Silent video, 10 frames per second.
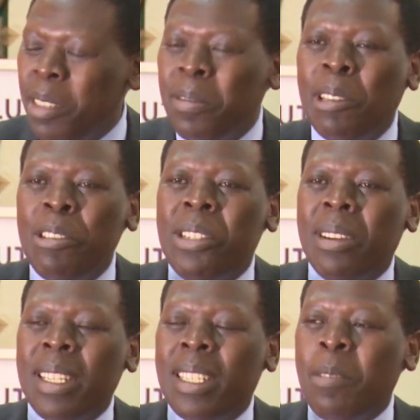
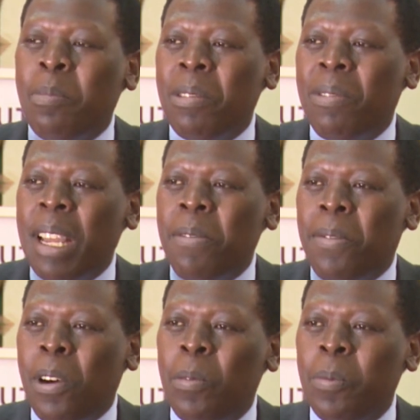devolution, a simplified
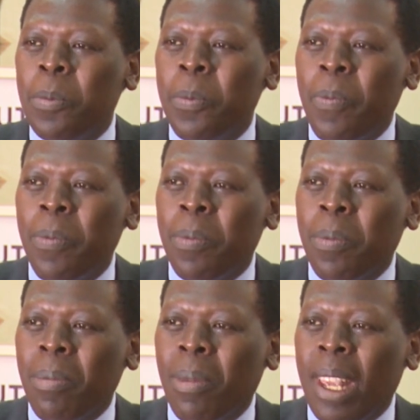form.
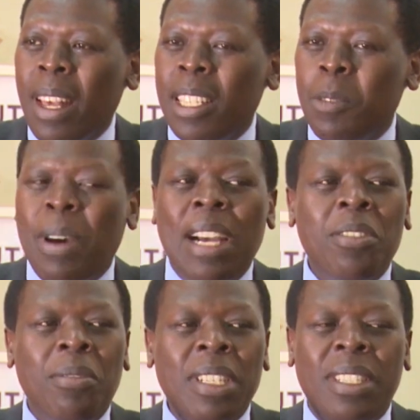It's
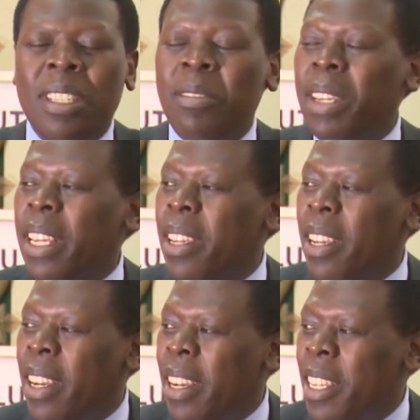part of a civic
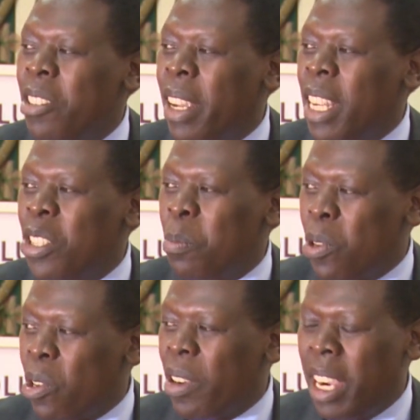education
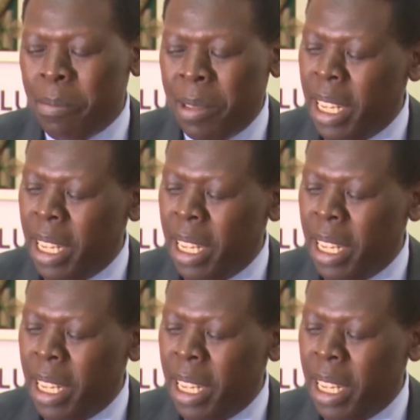program